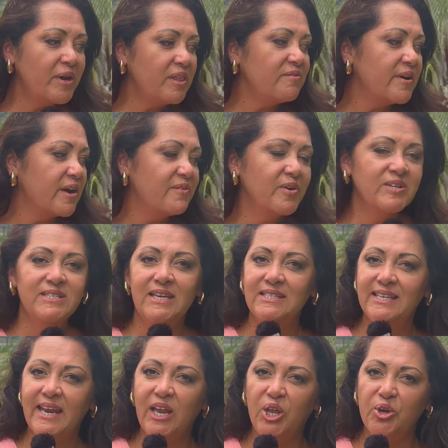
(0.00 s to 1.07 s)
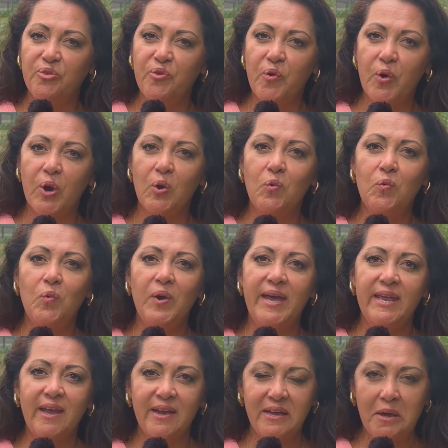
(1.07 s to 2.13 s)
of the very first things that I look for
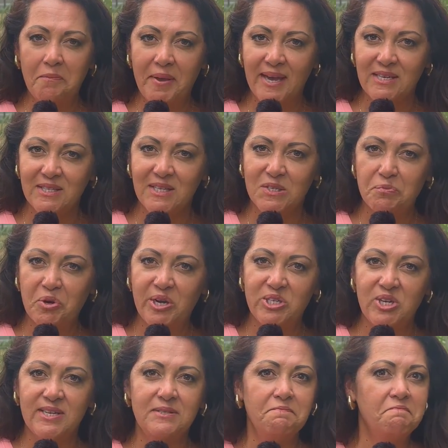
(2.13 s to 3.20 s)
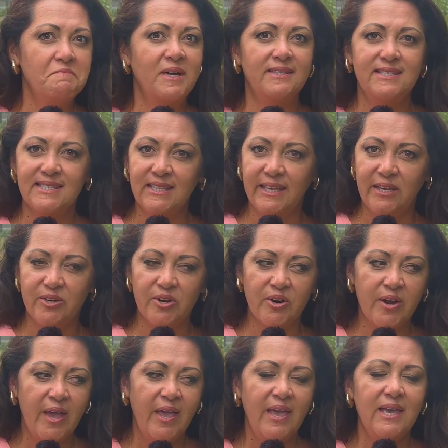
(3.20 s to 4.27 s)
when I come back to these projects months
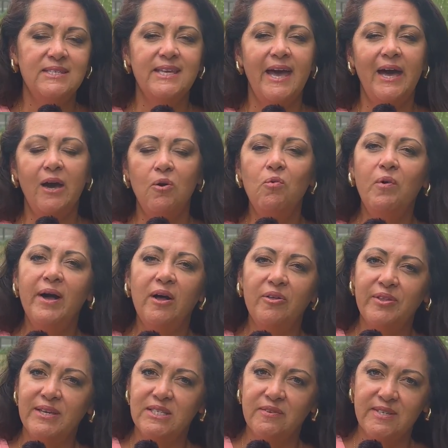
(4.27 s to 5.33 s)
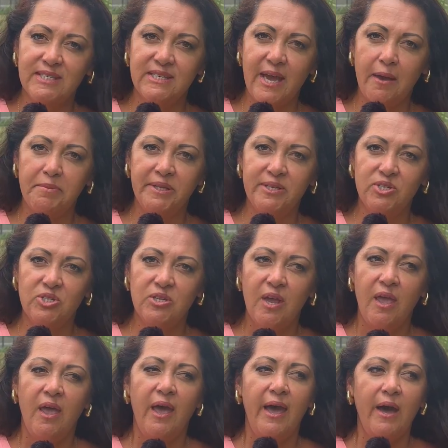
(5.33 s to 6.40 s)
later is how well things have established,
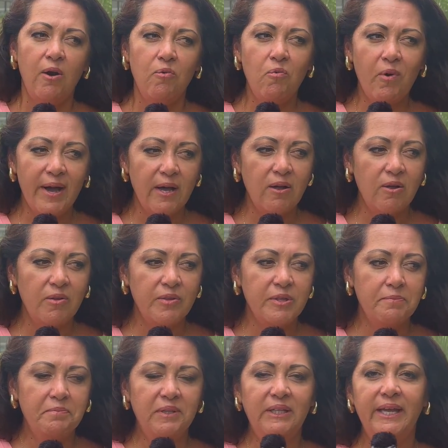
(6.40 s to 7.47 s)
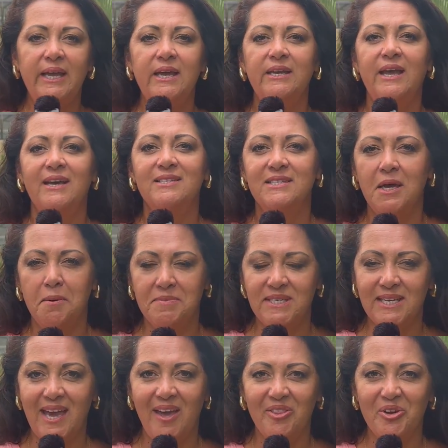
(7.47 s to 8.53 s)
how well the plan has come
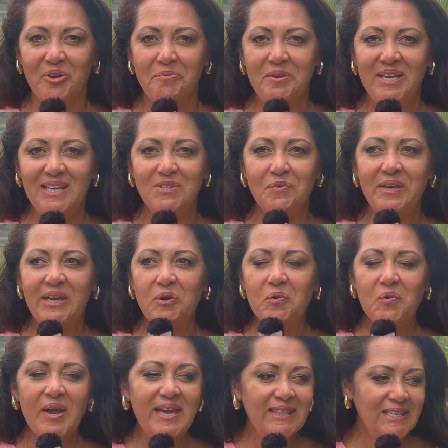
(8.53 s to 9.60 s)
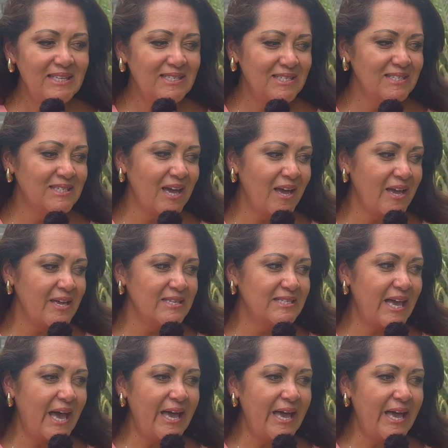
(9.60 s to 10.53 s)
together. Because when I create these designs,